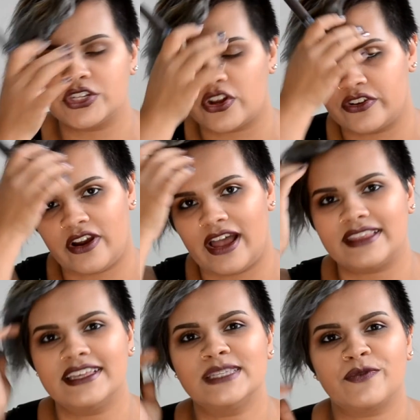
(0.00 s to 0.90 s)
on your
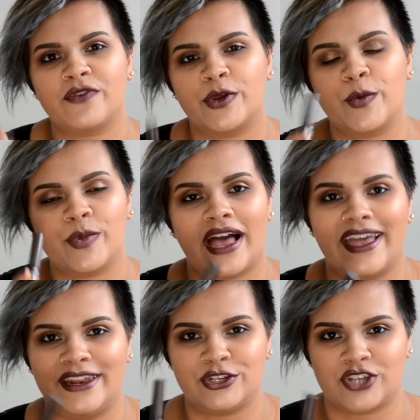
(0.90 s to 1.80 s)
eyelids before you apply
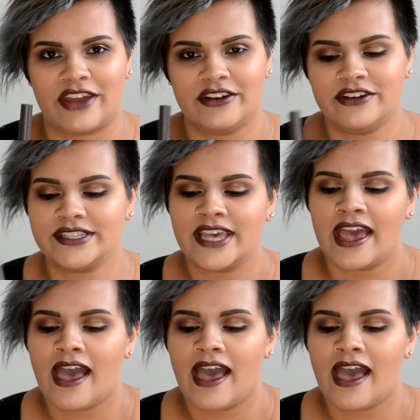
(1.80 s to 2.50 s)
any shadows.